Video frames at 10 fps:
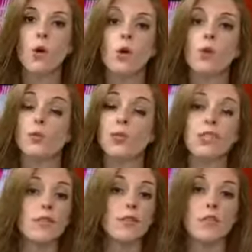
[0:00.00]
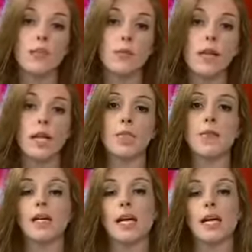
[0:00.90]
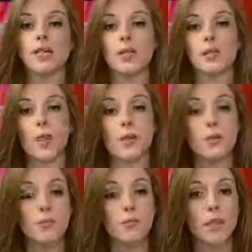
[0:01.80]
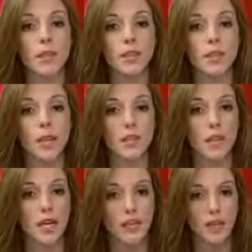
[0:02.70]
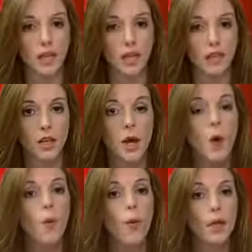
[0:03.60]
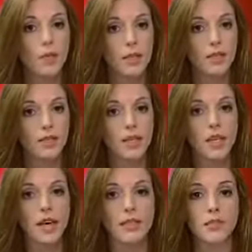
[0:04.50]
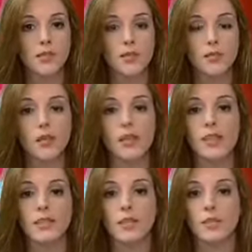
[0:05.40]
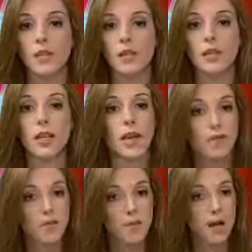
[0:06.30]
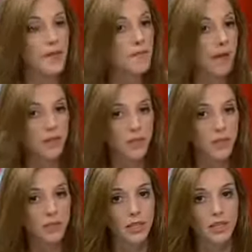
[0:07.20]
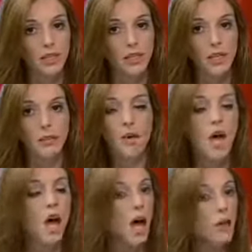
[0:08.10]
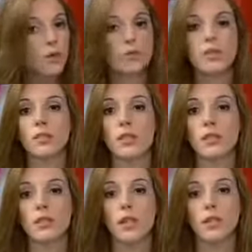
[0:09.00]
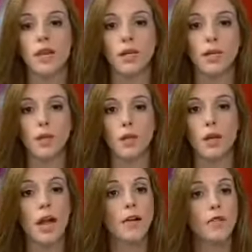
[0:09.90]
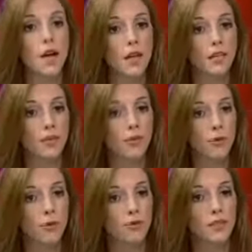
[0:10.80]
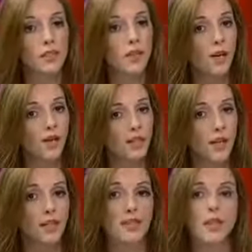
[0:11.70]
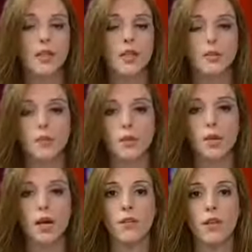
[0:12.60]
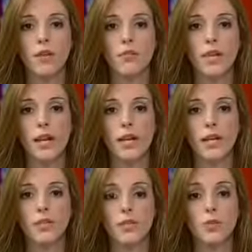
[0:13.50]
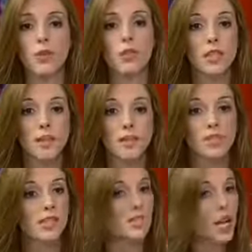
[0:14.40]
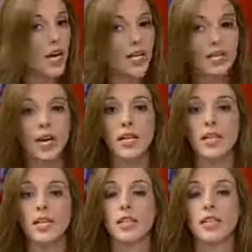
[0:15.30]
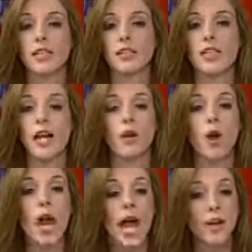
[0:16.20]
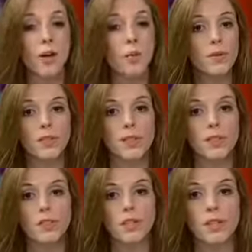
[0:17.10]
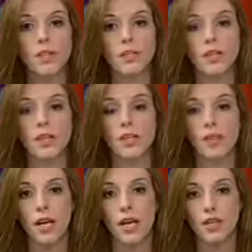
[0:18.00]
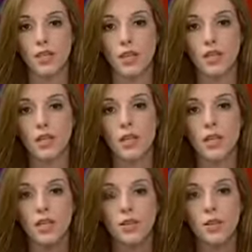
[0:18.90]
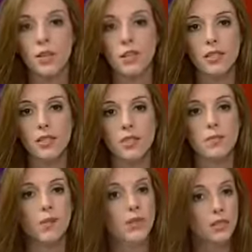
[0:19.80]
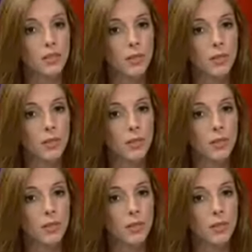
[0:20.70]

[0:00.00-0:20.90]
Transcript: who received the email and met Hastings while he was embedded in Afghanistan. While BuzzFeed has confirmed that Hastings thought the FBI might be looking into him, other recipients of that email have not confirmed its content. Meanwhile, the FBI has issued a statement denying that it has had opened an investigation into Hastings. The Los Angeles Police